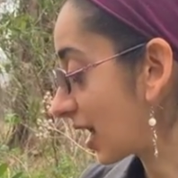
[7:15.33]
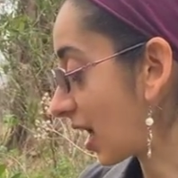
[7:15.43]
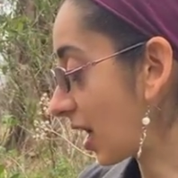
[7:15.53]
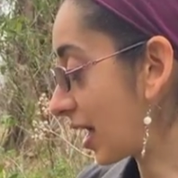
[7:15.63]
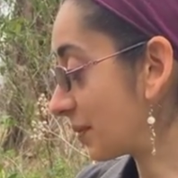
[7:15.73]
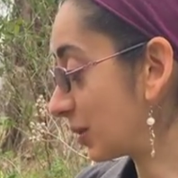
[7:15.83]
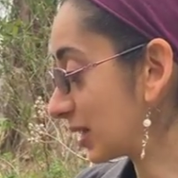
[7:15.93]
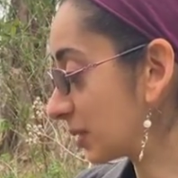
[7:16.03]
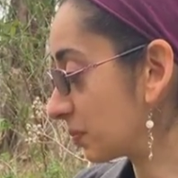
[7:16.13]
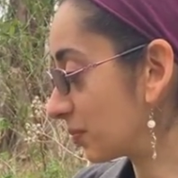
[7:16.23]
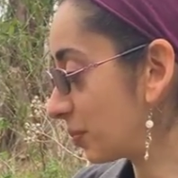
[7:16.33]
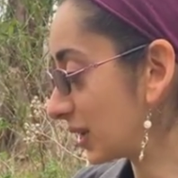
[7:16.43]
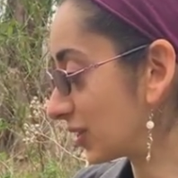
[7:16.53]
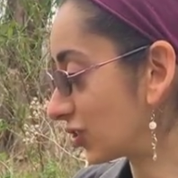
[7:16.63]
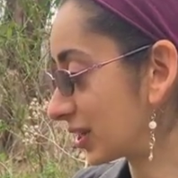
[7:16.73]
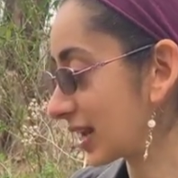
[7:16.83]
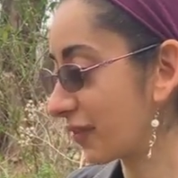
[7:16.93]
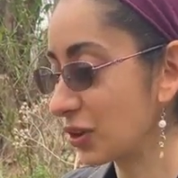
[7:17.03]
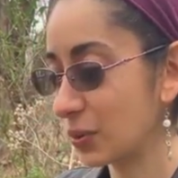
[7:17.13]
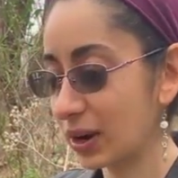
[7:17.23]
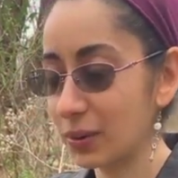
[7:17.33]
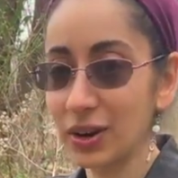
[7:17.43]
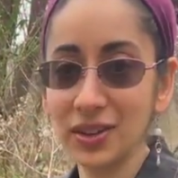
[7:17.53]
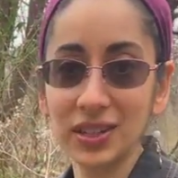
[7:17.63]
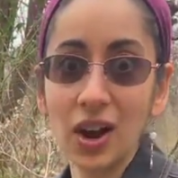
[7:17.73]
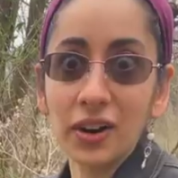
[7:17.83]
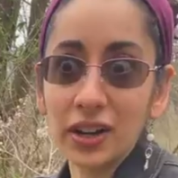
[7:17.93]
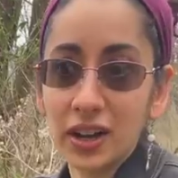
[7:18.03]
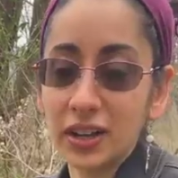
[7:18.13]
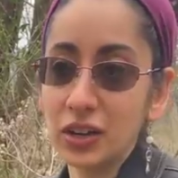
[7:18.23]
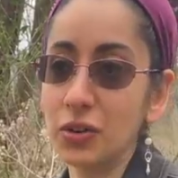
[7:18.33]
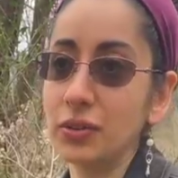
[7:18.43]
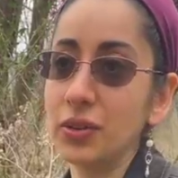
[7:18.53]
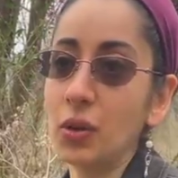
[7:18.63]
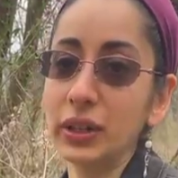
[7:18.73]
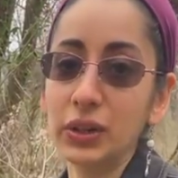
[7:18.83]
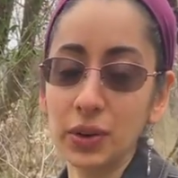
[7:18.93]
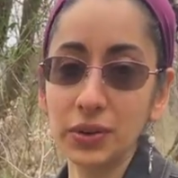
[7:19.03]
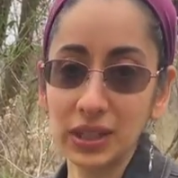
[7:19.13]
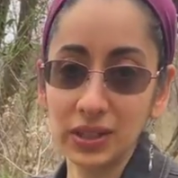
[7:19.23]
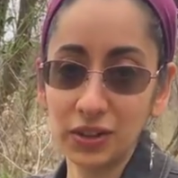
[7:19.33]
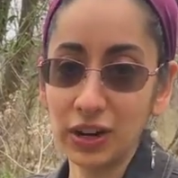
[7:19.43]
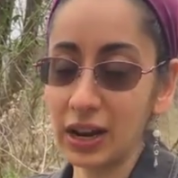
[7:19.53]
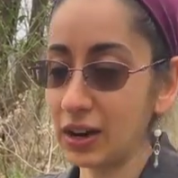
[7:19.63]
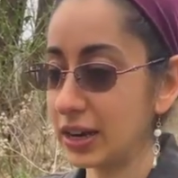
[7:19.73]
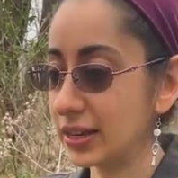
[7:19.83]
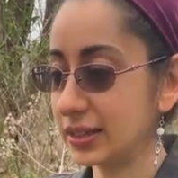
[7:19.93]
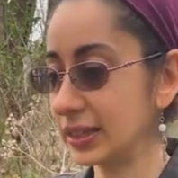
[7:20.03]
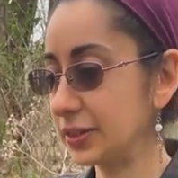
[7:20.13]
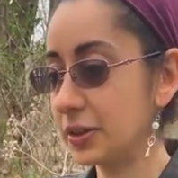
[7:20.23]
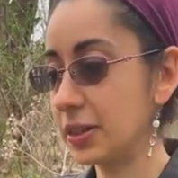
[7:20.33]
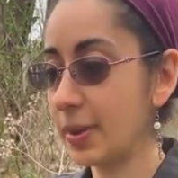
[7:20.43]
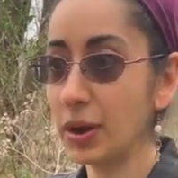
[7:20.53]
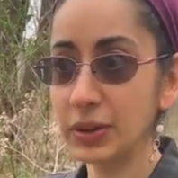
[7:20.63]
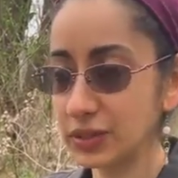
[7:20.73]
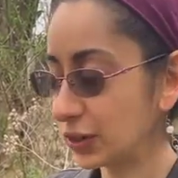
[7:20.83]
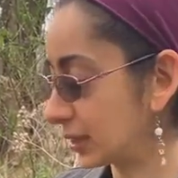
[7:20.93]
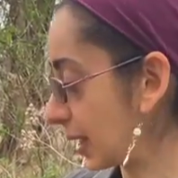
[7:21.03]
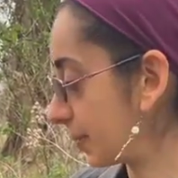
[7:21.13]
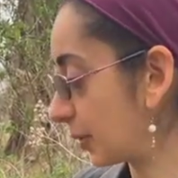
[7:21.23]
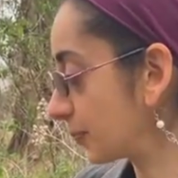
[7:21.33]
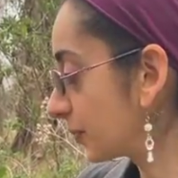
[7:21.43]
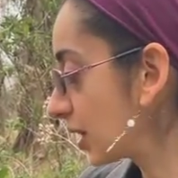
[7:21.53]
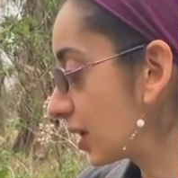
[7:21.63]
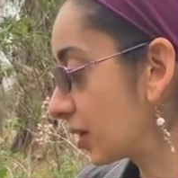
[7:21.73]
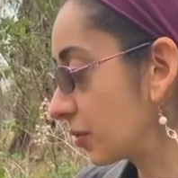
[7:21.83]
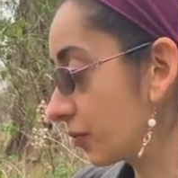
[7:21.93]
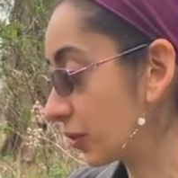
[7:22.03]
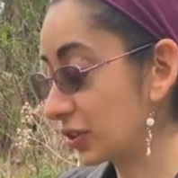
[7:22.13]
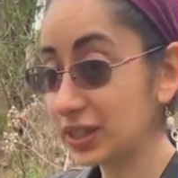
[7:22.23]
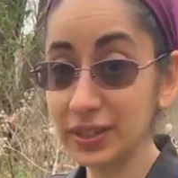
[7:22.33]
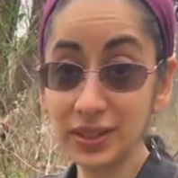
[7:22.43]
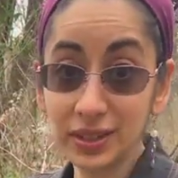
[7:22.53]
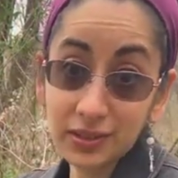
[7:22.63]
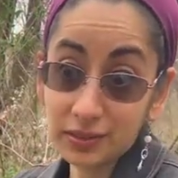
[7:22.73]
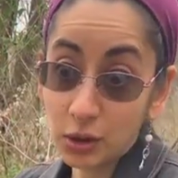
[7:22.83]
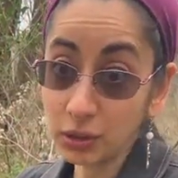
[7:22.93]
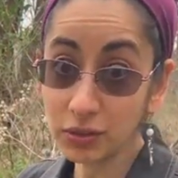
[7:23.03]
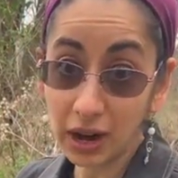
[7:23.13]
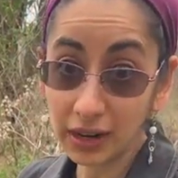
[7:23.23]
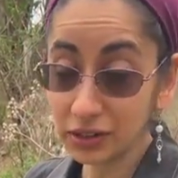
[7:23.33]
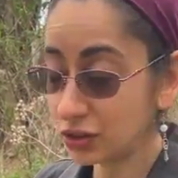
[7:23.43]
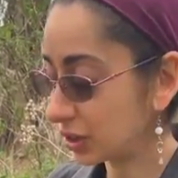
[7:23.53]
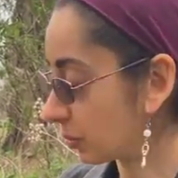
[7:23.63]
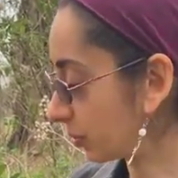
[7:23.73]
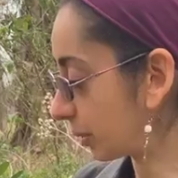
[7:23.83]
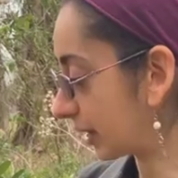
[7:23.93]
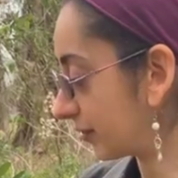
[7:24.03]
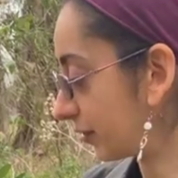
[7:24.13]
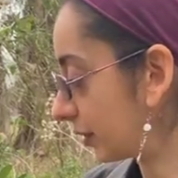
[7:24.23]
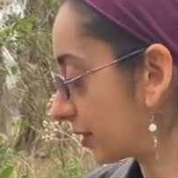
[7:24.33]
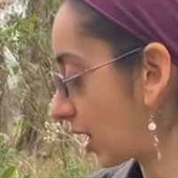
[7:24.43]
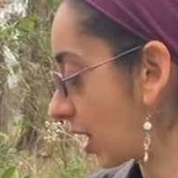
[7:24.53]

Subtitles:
But it's just everywhere, whereas arnica, only grows in certain areas, in the mountains, for example, versus goldenrod is just more plentiful.